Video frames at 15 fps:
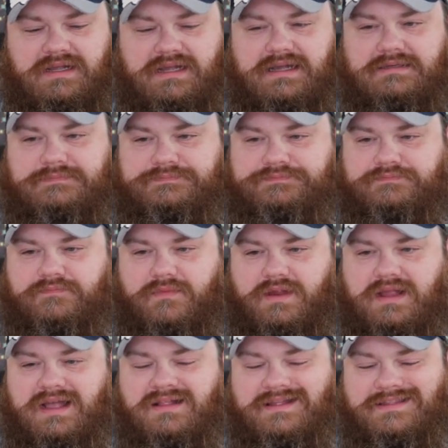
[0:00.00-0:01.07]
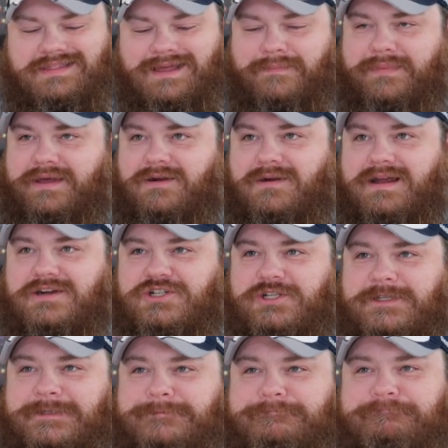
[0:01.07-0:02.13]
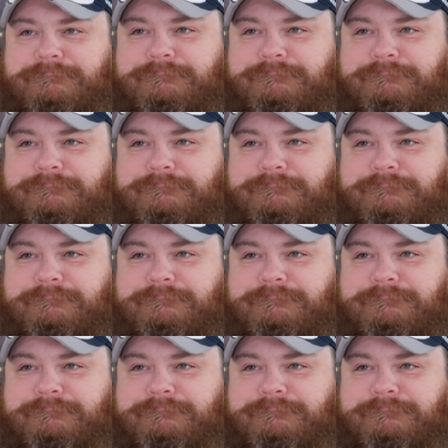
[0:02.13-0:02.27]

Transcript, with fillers: carbonated level? I like that better, actually.